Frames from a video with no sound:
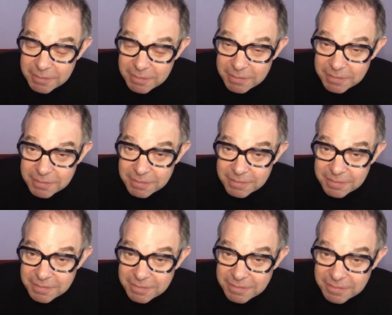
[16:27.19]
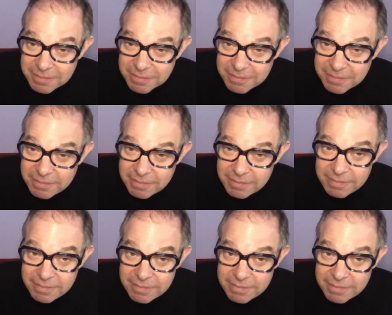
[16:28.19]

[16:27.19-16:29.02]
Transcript: No one is speaking in this clip.